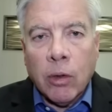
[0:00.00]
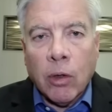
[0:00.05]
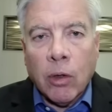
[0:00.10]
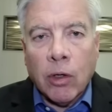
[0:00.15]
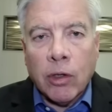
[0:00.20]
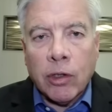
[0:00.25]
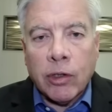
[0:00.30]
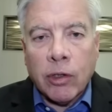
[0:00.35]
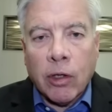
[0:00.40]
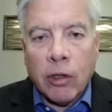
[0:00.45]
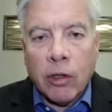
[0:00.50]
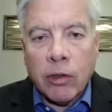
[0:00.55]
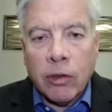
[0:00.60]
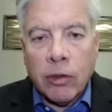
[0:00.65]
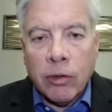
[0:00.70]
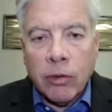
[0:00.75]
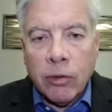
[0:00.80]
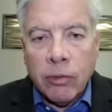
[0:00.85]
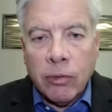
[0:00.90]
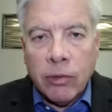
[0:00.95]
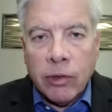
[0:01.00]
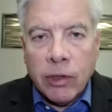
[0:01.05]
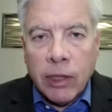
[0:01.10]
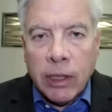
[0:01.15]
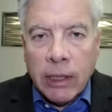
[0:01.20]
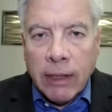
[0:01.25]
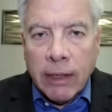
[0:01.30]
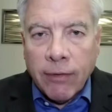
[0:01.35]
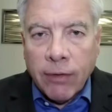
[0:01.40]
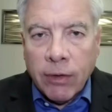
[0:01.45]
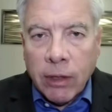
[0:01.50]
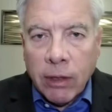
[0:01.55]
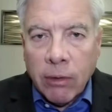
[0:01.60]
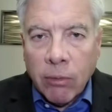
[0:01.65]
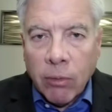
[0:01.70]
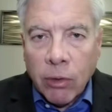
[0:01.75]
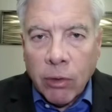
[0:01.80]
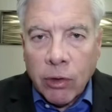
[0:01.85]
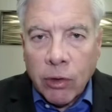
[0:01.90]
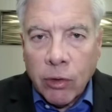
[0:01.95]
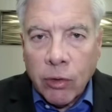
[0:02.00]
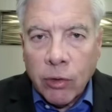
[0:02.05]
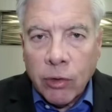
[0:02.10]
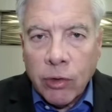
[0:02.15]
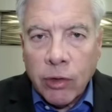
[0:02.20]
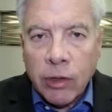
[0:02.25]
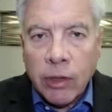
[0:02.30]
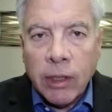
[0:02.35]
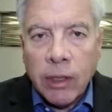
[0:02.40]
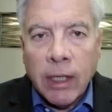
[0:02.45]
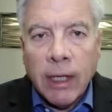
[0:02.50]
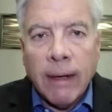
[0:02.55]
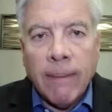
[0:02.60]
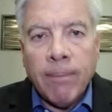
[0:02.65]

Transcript: or start to significantly reduce